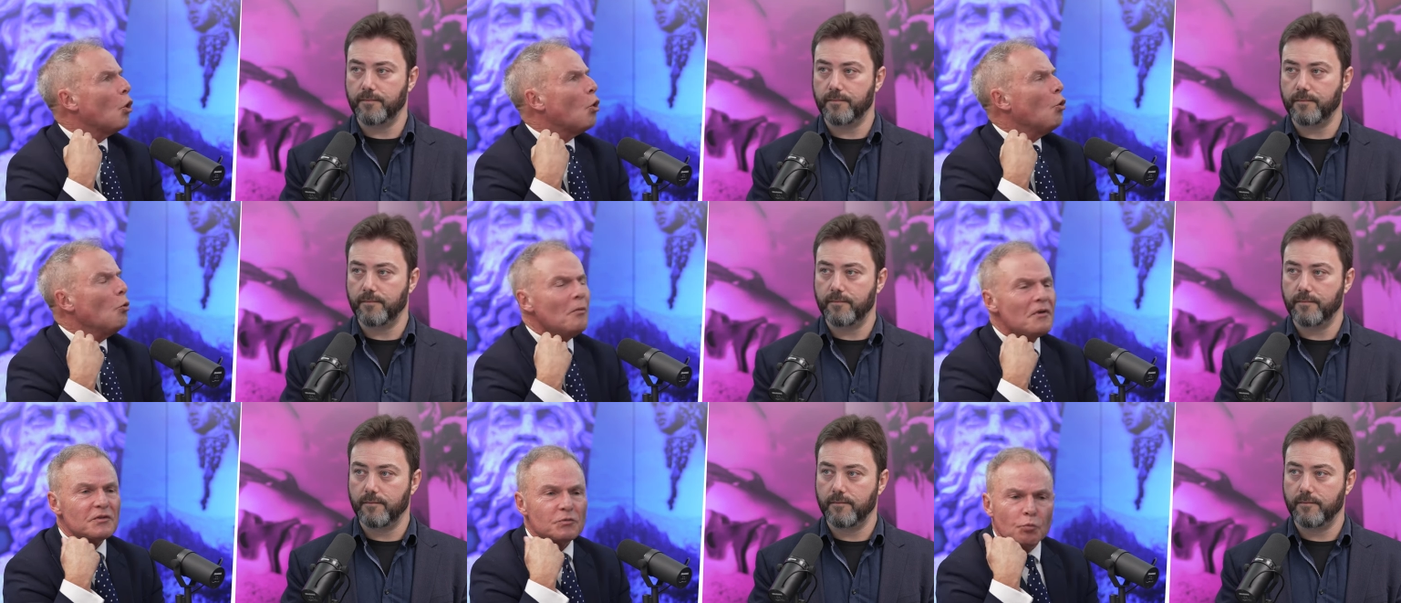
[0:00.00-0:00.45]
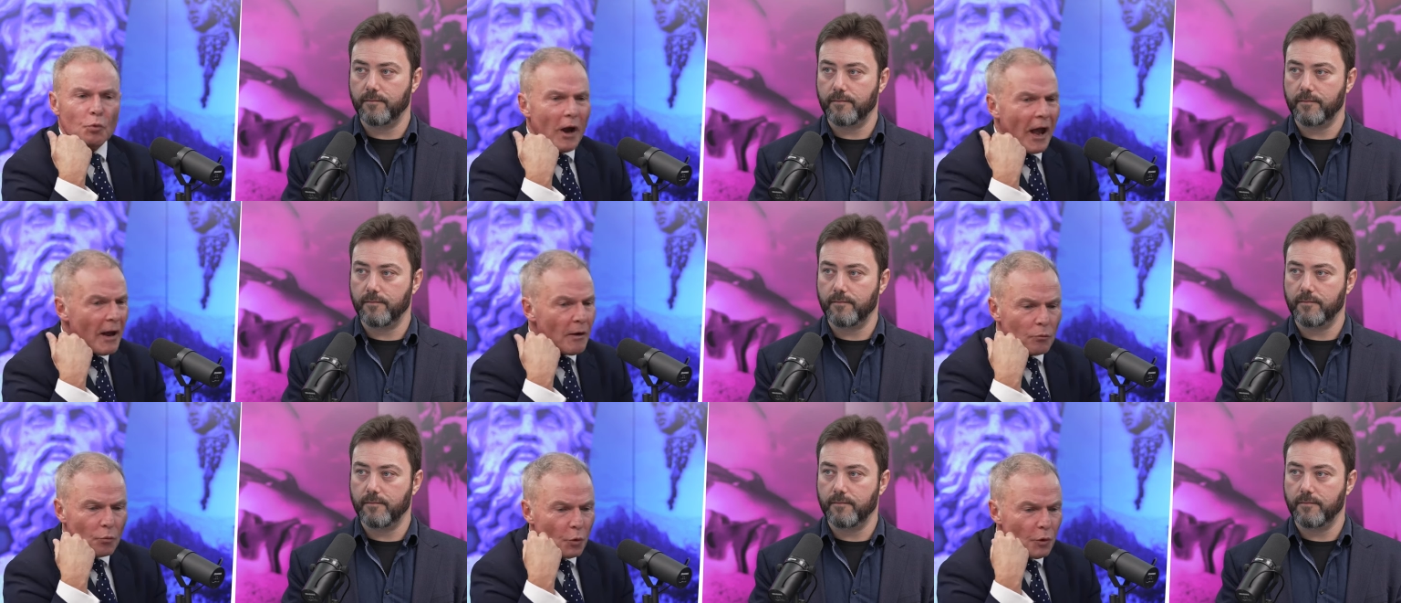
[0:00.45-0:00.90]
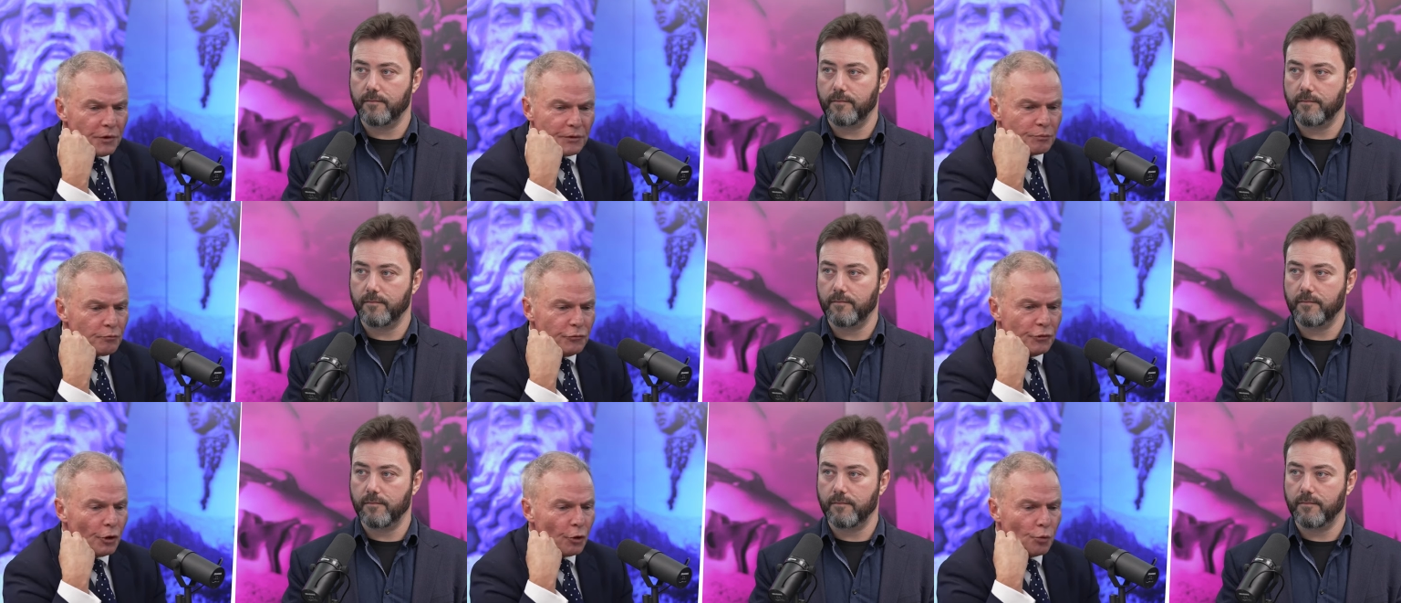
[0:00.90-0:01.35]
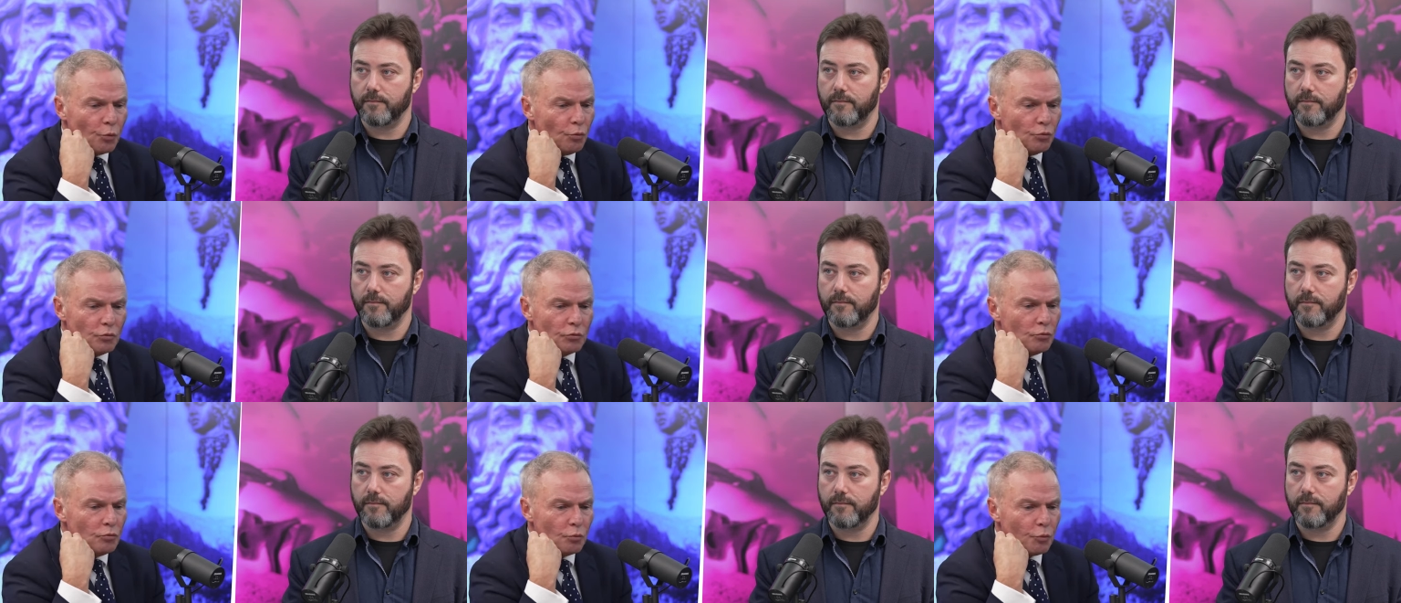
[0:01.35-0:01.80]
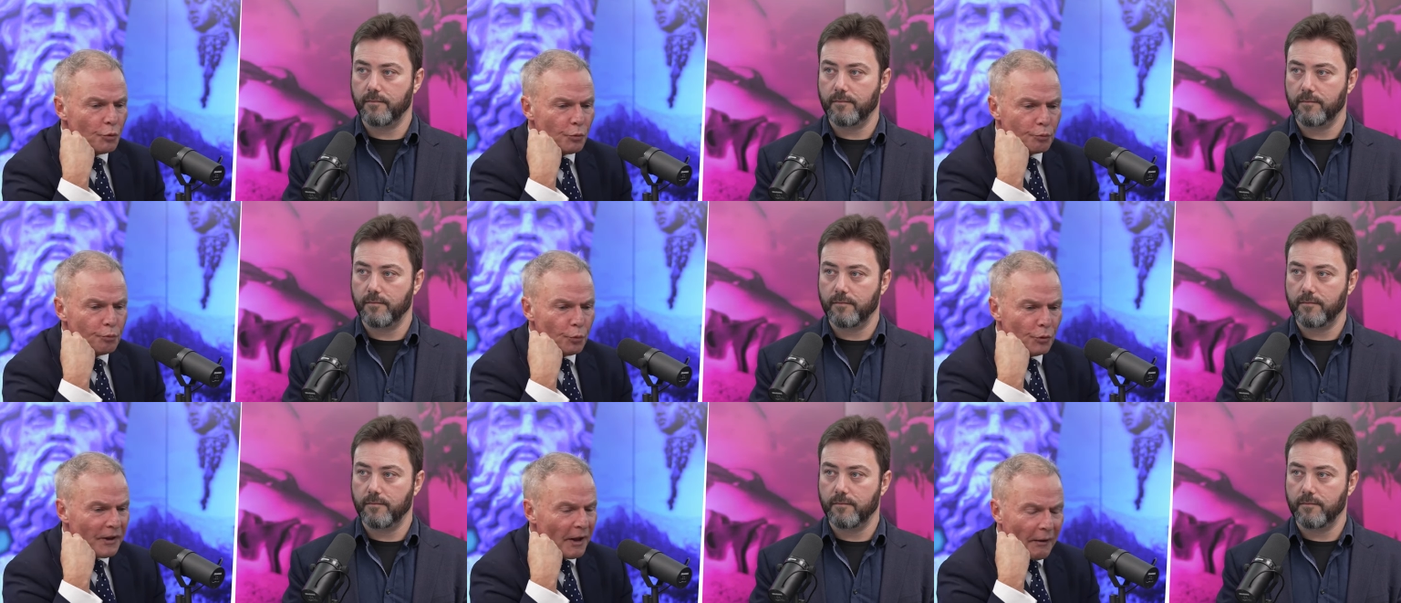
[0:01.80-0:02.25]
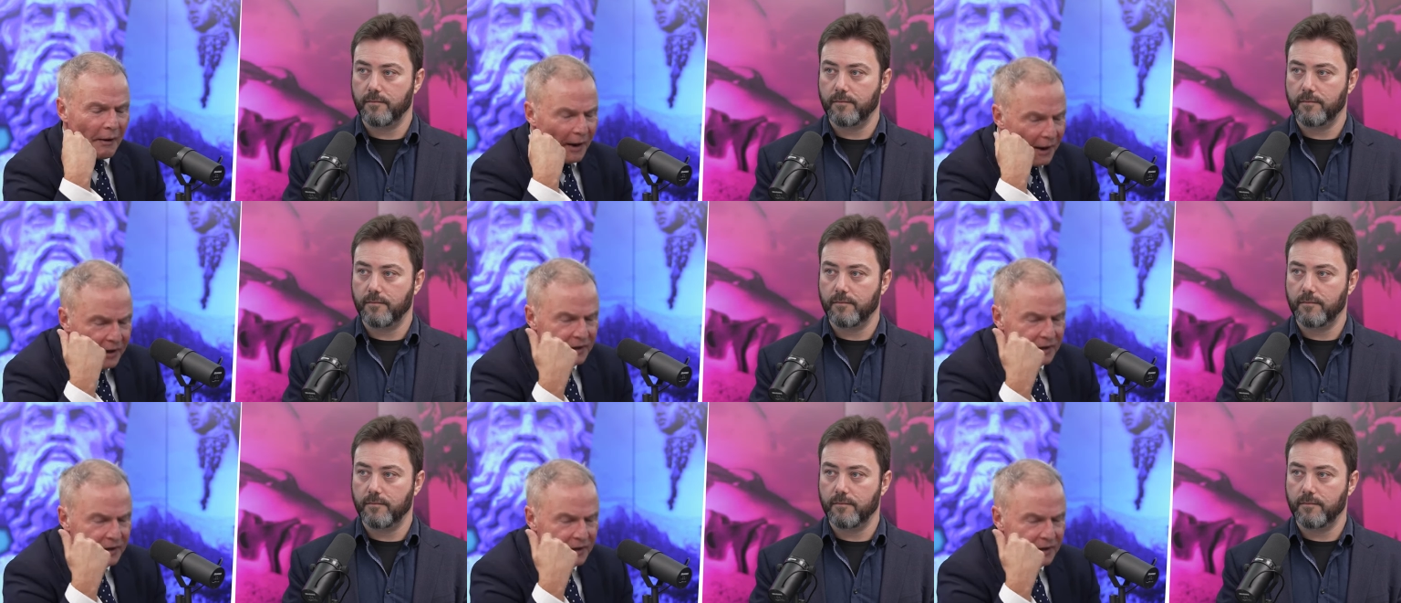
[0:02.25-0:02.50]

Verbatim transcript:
Speaker 1: Almost with, you know, without